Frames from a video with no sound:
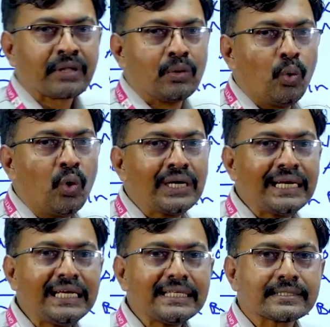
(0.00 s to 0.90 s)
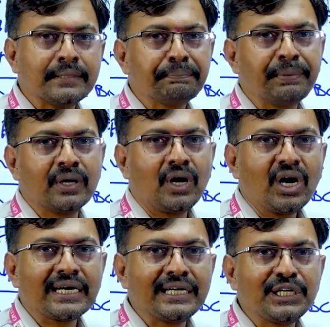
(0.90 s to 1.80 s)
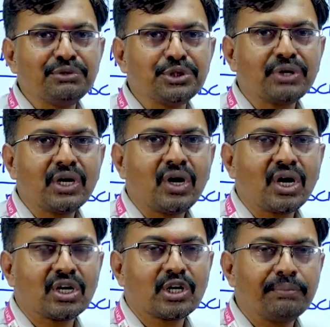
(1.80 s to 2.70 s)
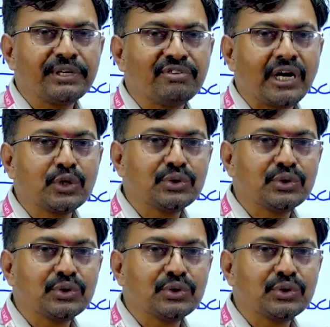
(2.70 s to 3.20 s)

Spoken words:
only simple or individual or atomic value.